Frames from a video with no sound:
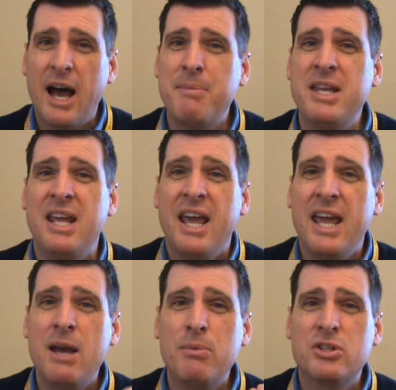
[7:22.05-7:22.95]
I mean,
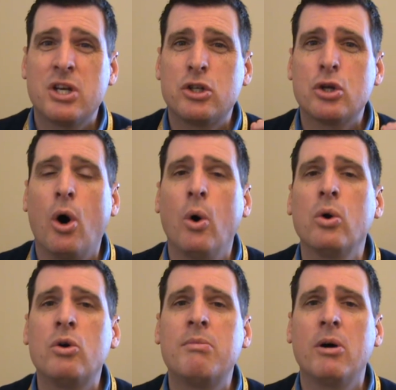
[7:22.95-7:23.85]
it was a
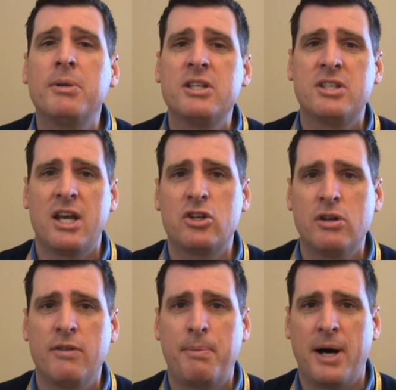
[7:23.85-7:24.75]
total
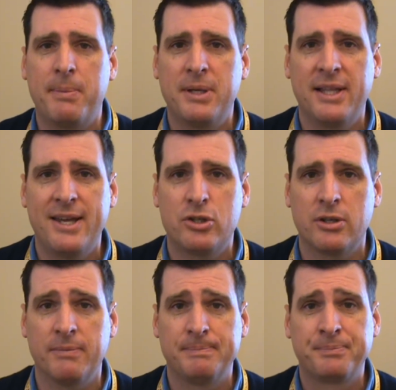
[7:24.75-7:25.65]
mobilization of the
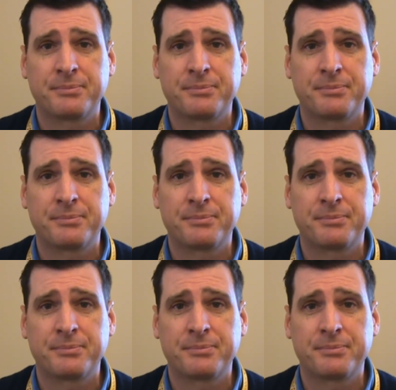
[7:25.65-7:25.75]
population.